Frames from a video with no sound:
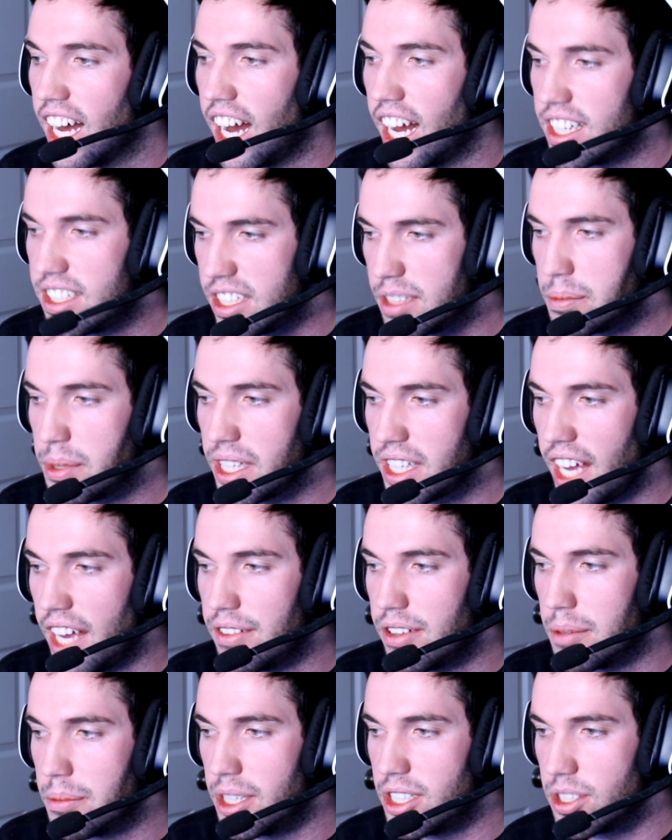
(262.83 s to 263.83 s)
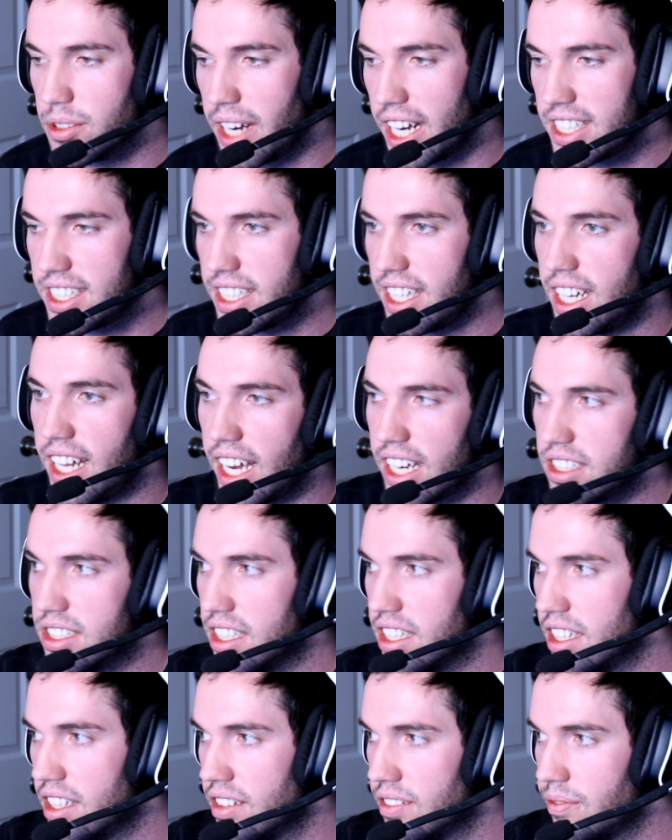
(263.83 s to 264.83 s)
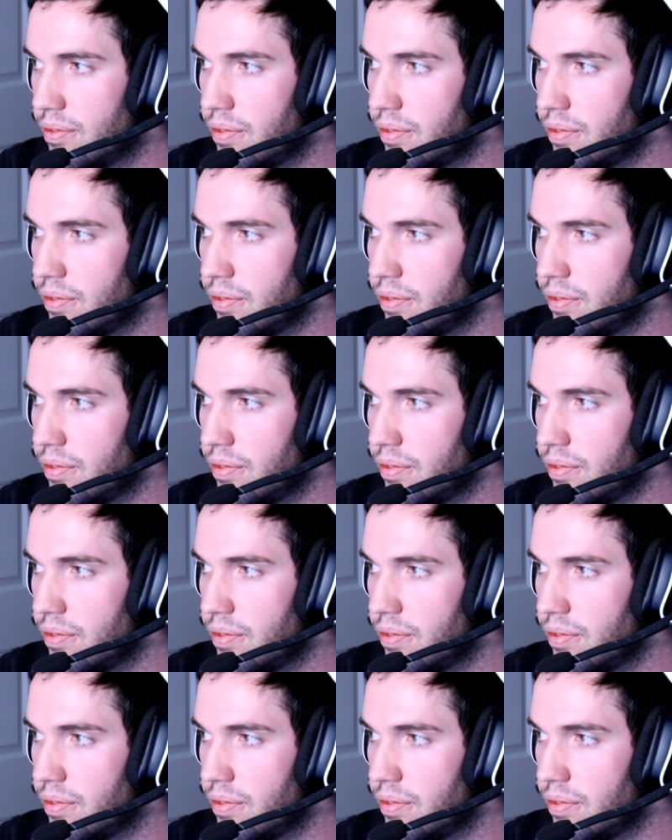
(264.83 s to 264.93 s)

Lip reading: I simply gave him a direct connection.